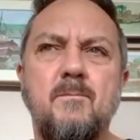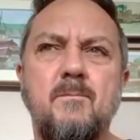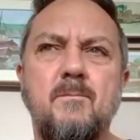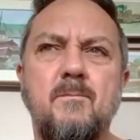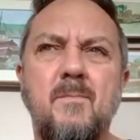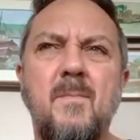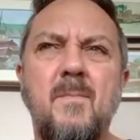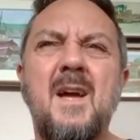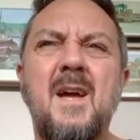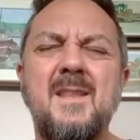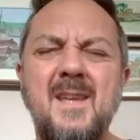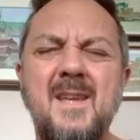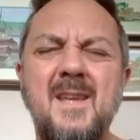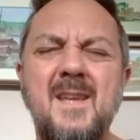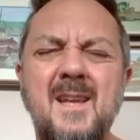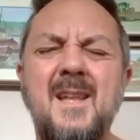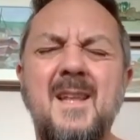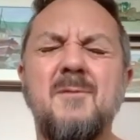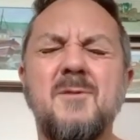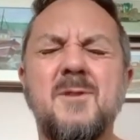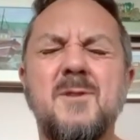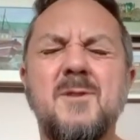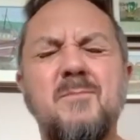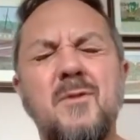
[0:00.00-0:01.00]
I think that
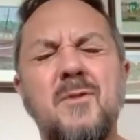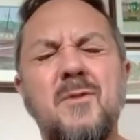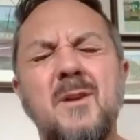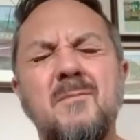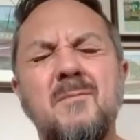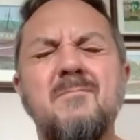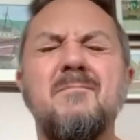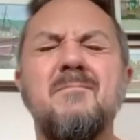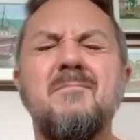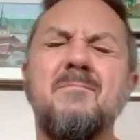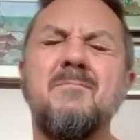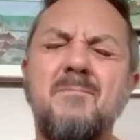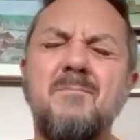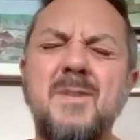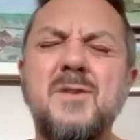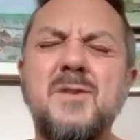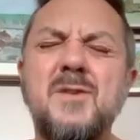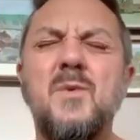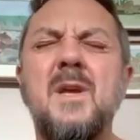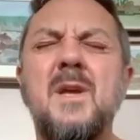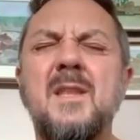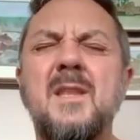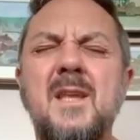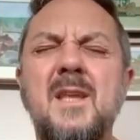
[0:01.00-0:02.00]
was probably
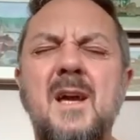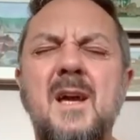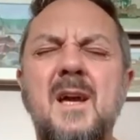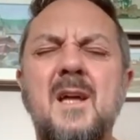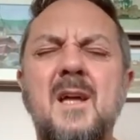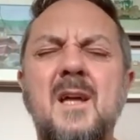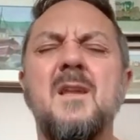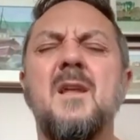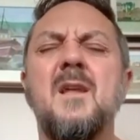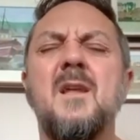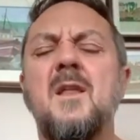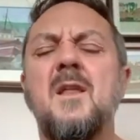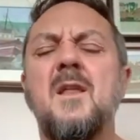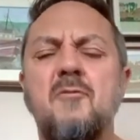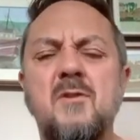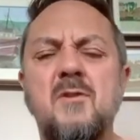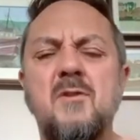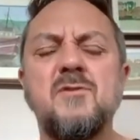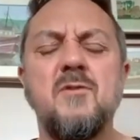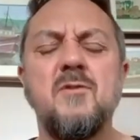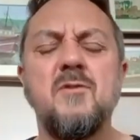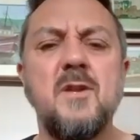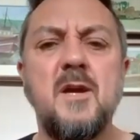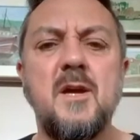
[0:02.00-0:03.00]
between that and another
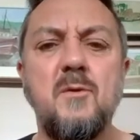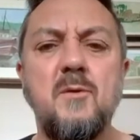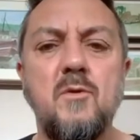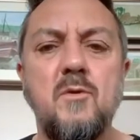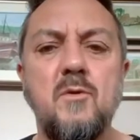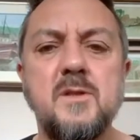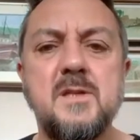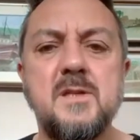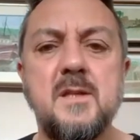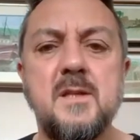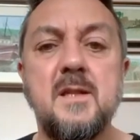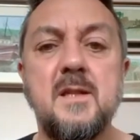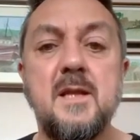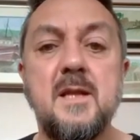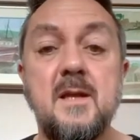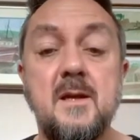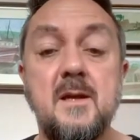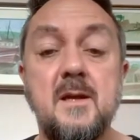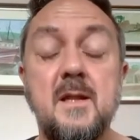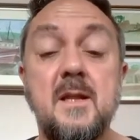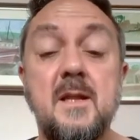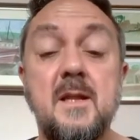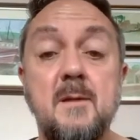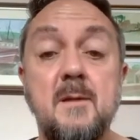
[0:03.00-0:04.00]
restaurant that I worked in
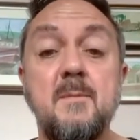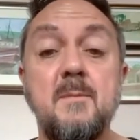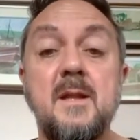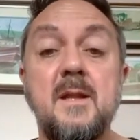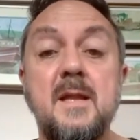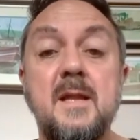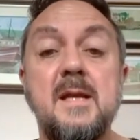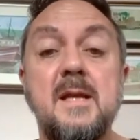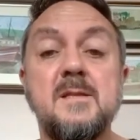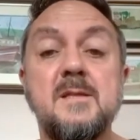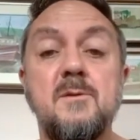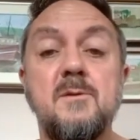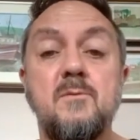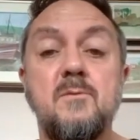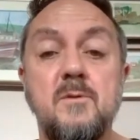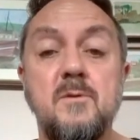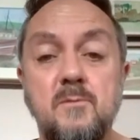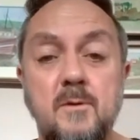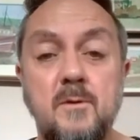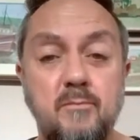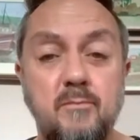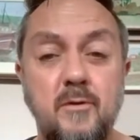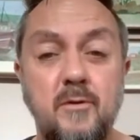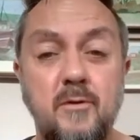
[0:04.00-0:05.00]
a little bit later,
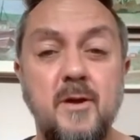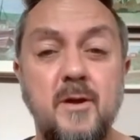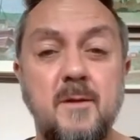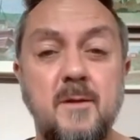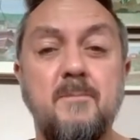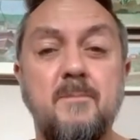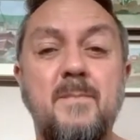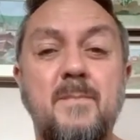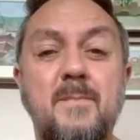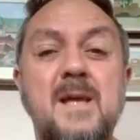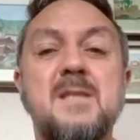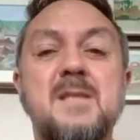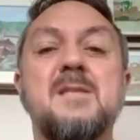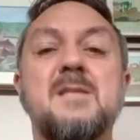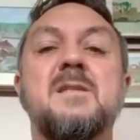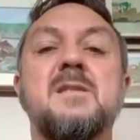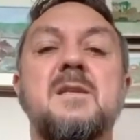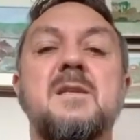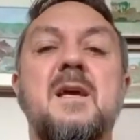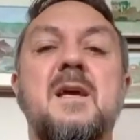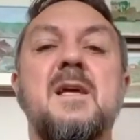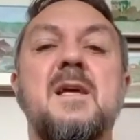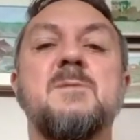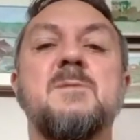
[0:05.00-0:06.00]
were probably the best
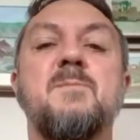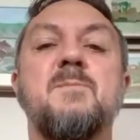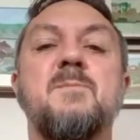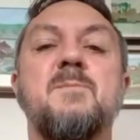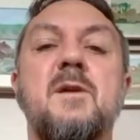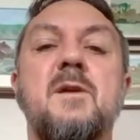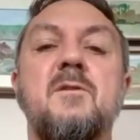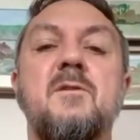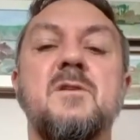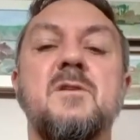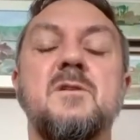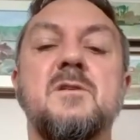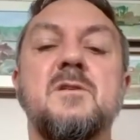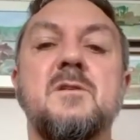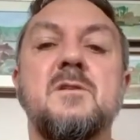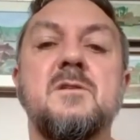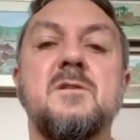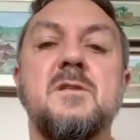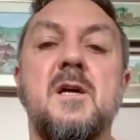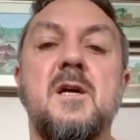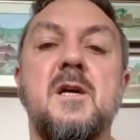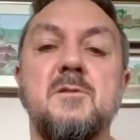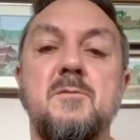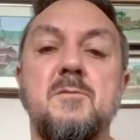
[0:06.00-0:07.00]
experience
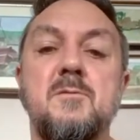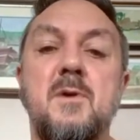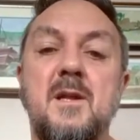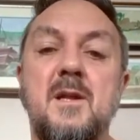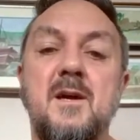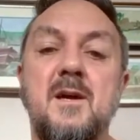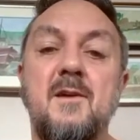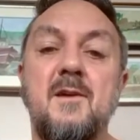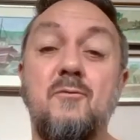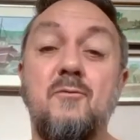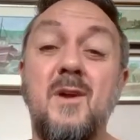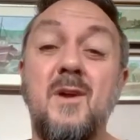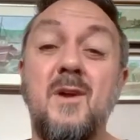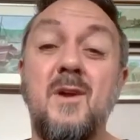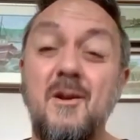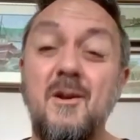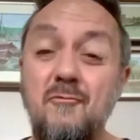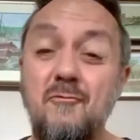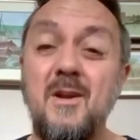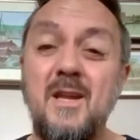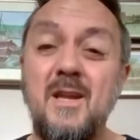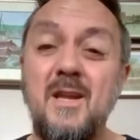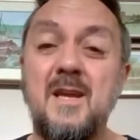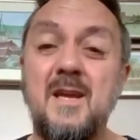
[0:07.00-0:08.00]
times of my life, where I
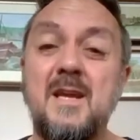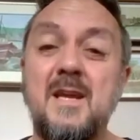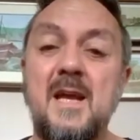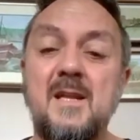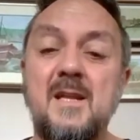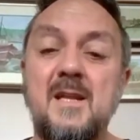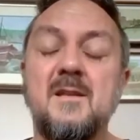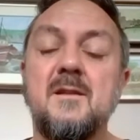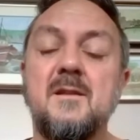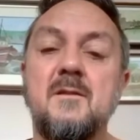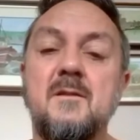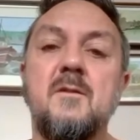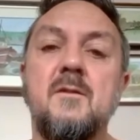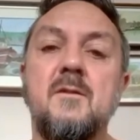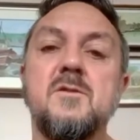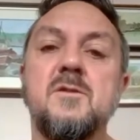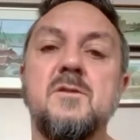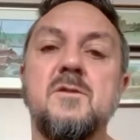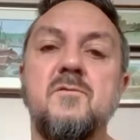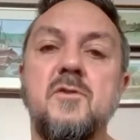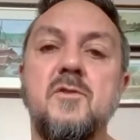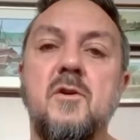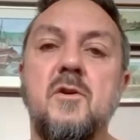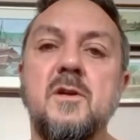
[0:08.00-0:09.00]
really gained lots
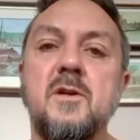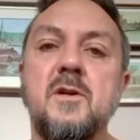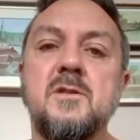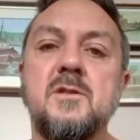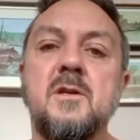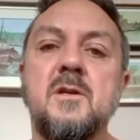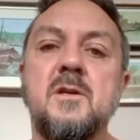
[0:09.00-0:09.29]
of knowledge.